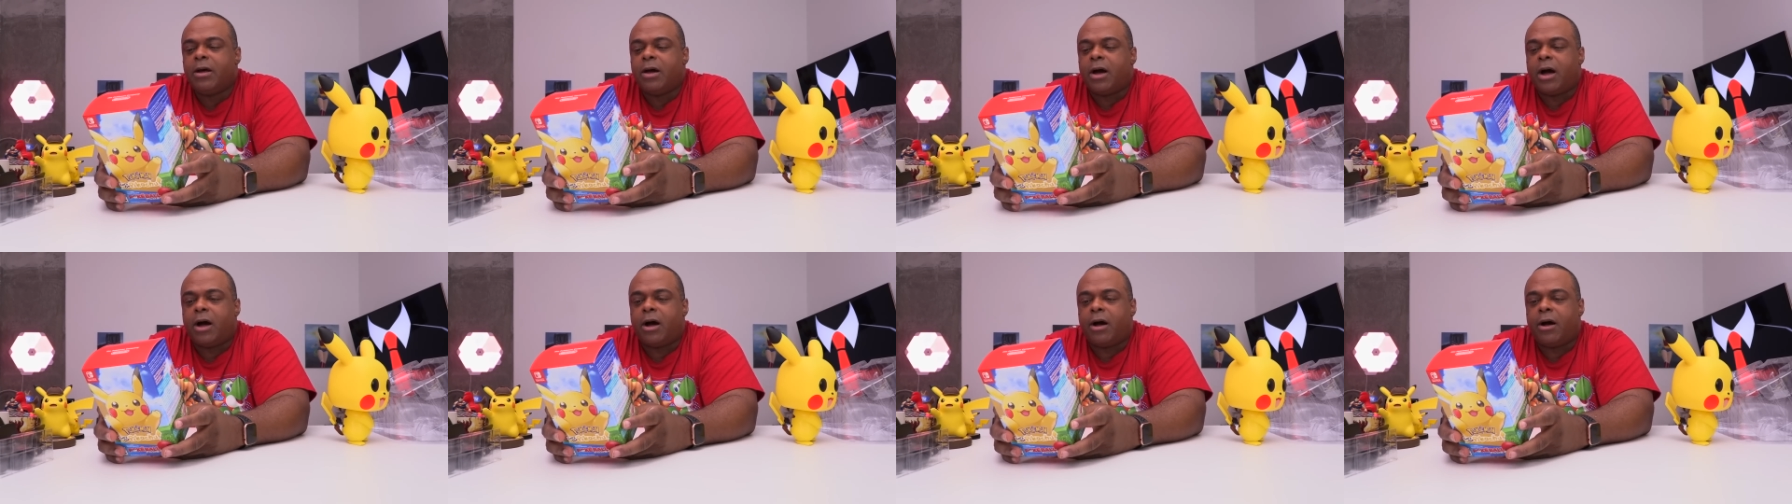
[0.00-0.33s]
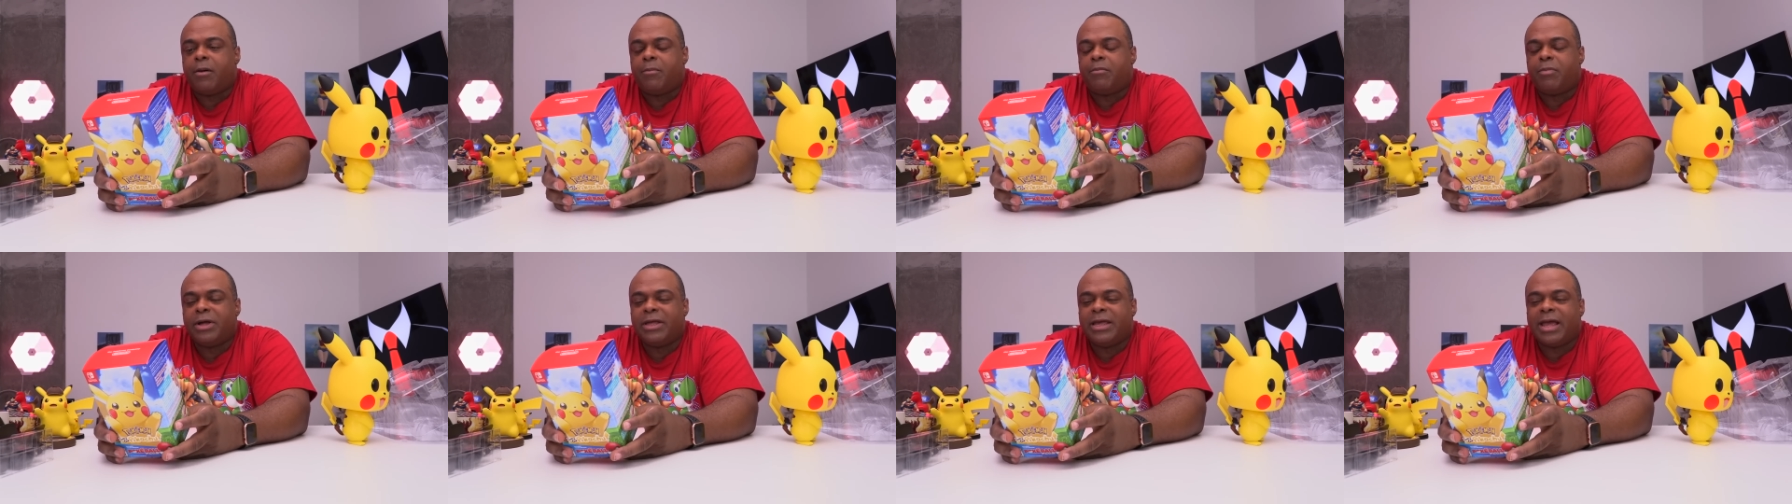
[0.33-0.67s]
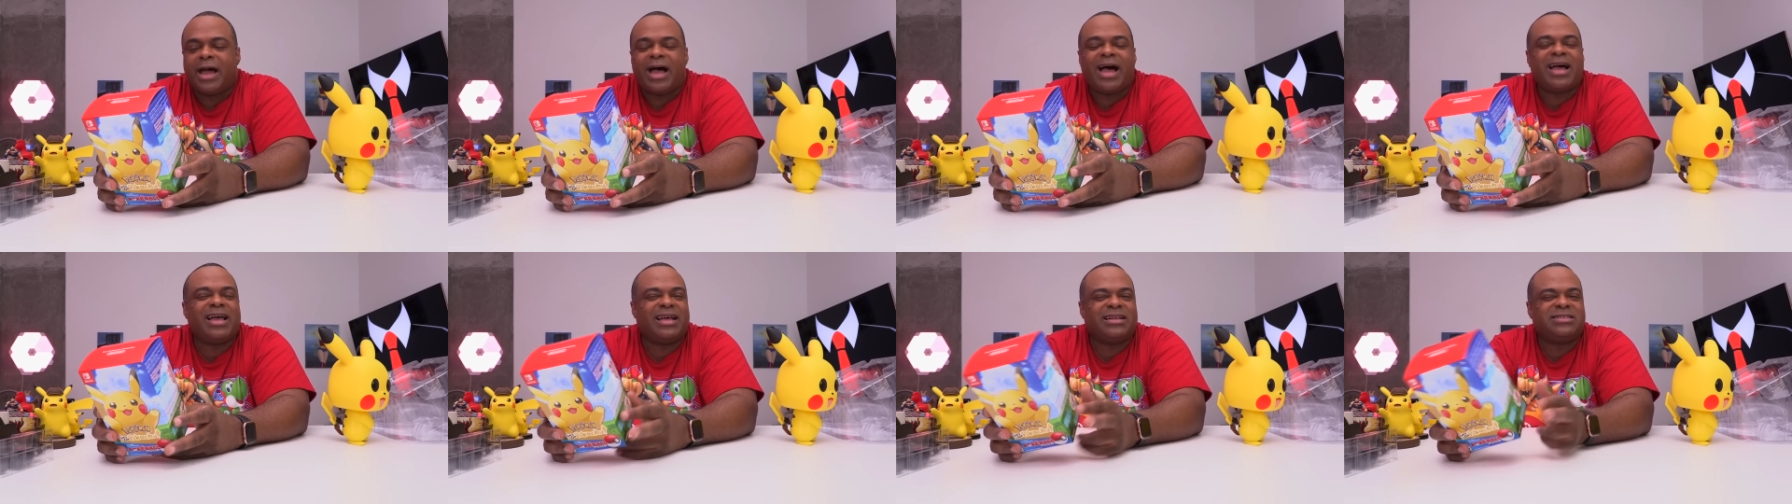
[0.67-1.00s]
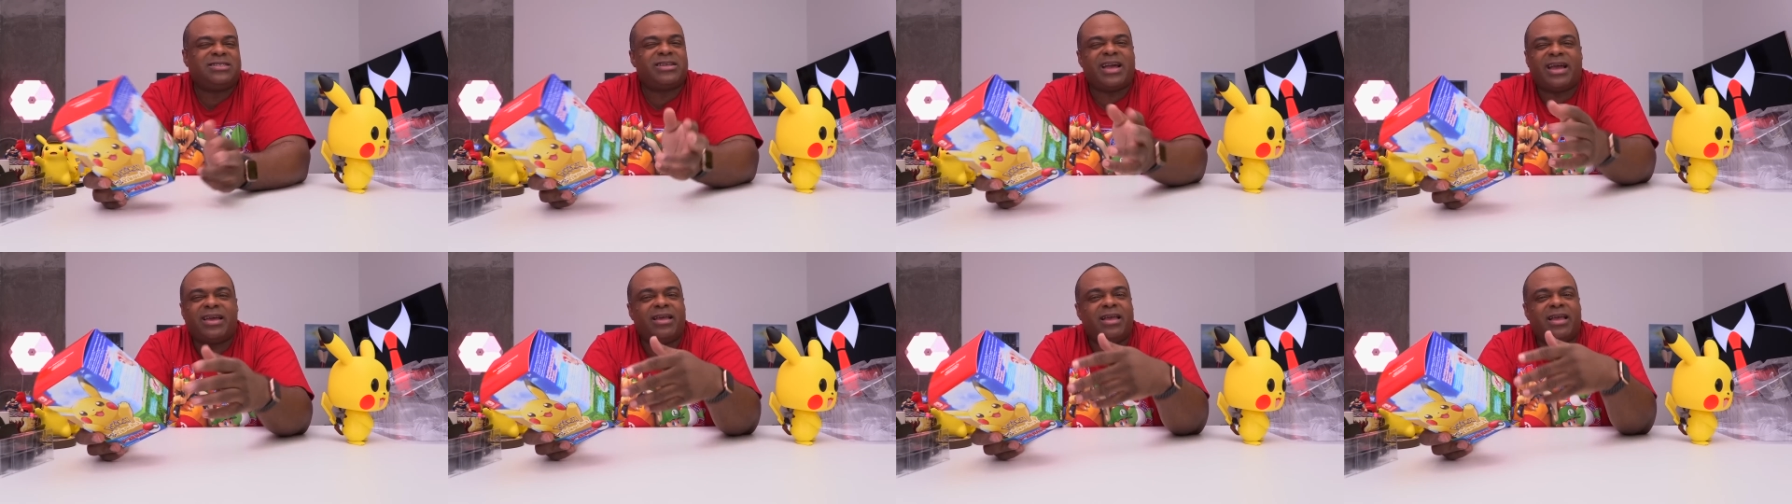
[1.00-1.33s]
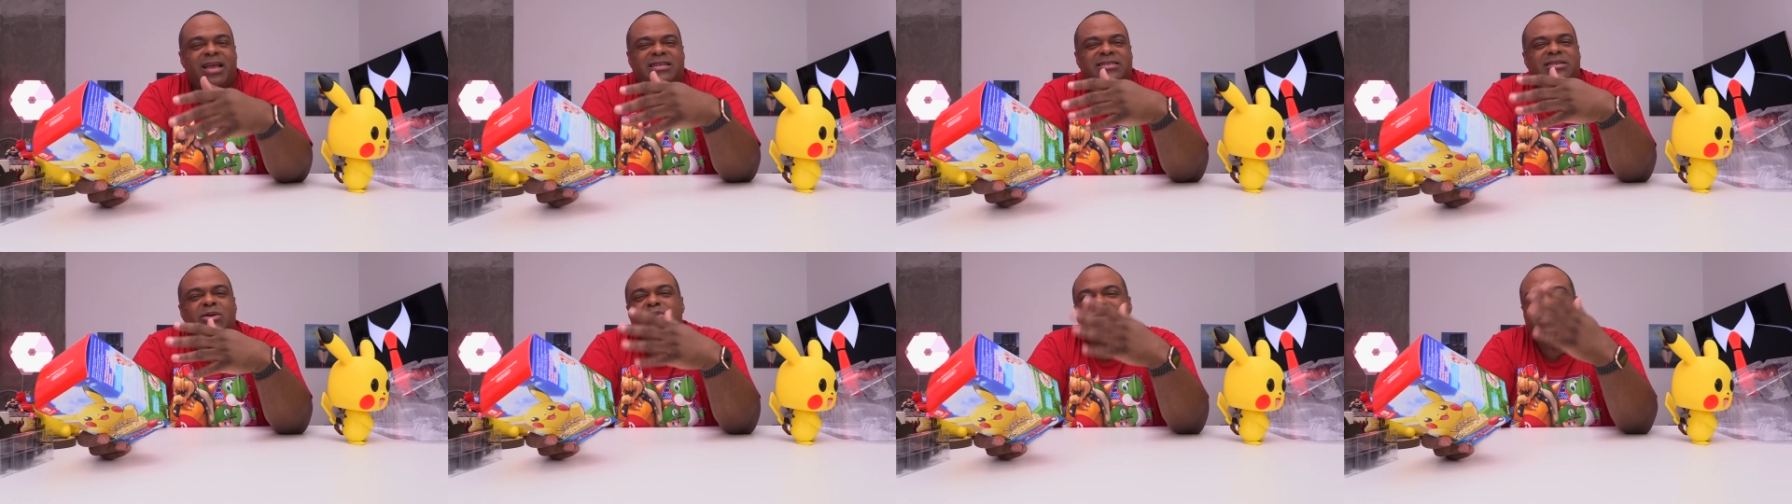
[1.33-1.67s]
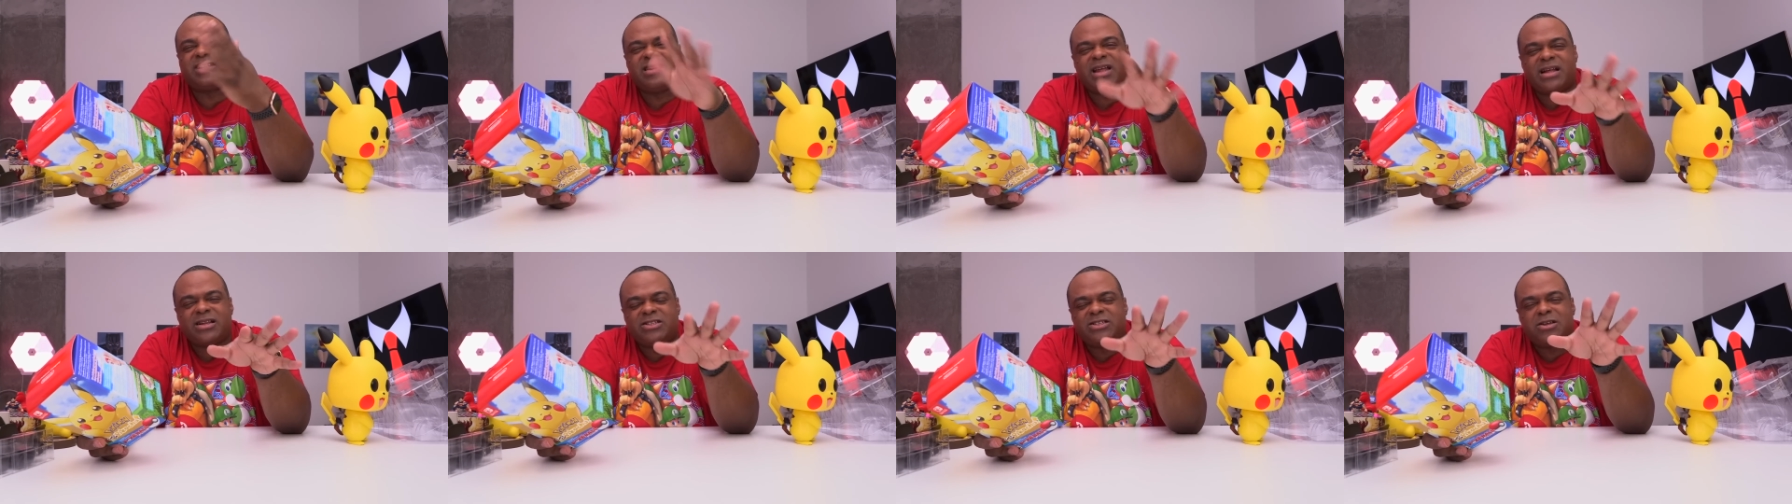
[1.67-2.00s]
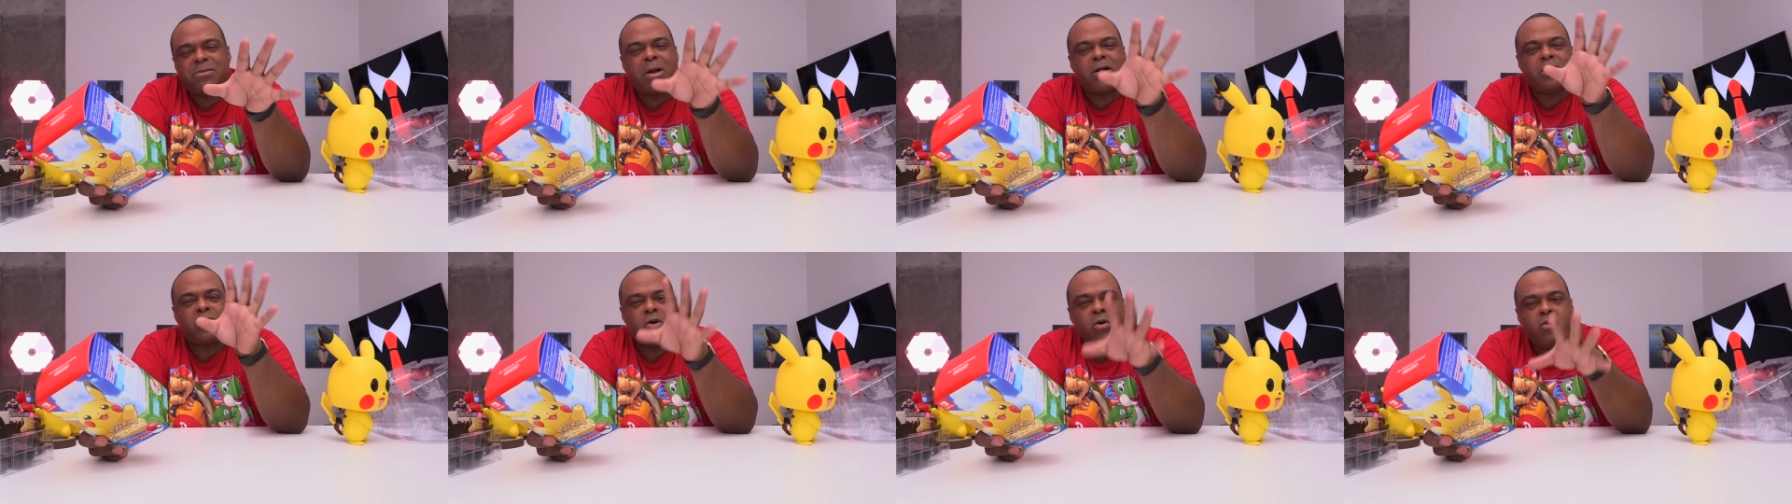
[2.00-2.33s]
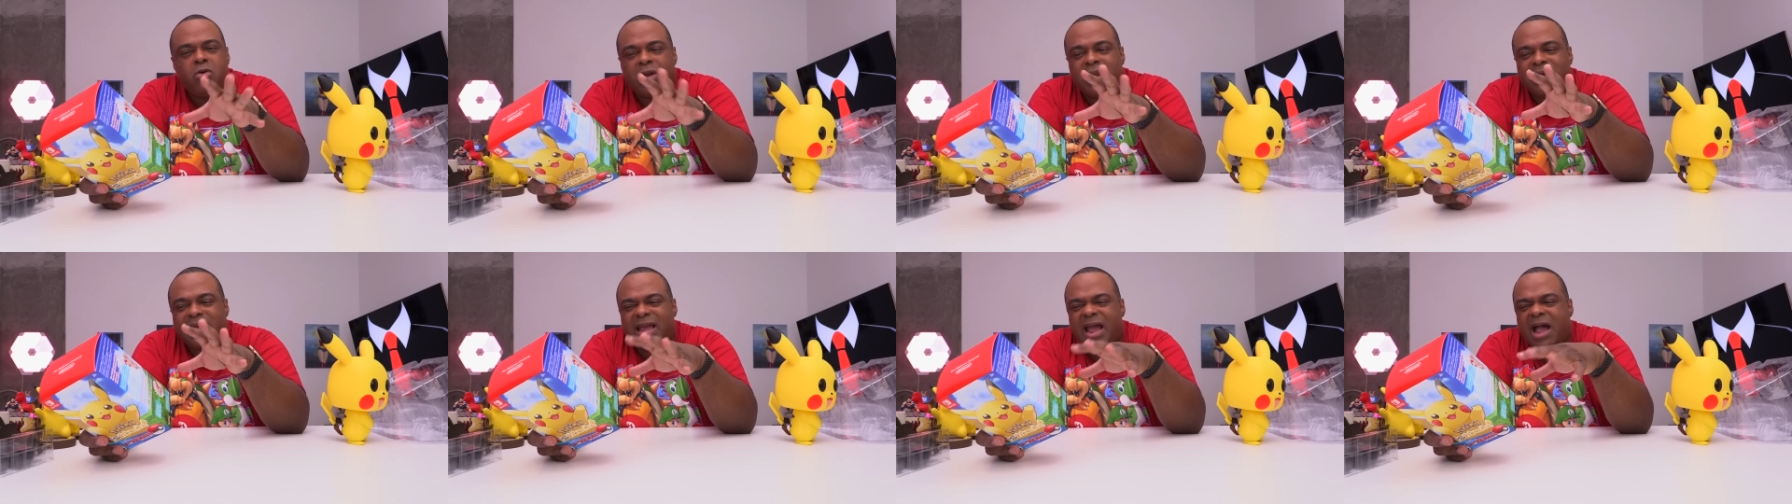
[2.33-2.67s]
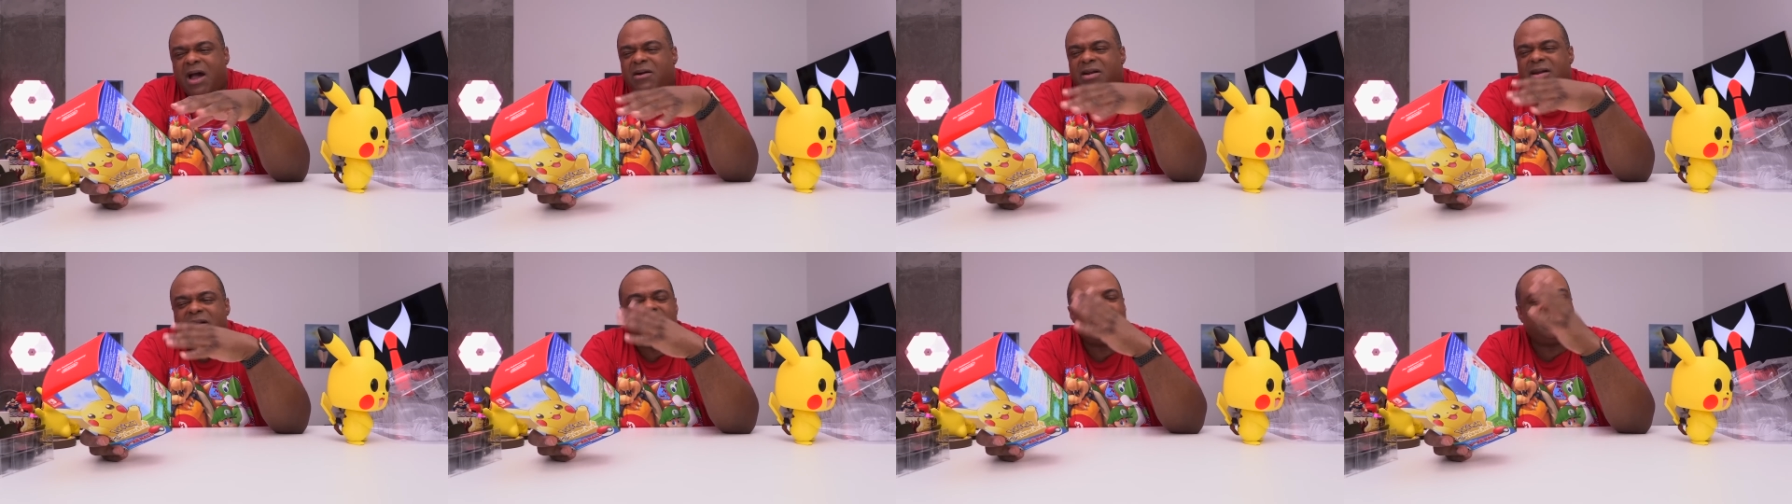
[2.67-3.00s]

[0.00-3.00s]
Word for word: Uh, but yeah, I had because it was connected to my Google account and it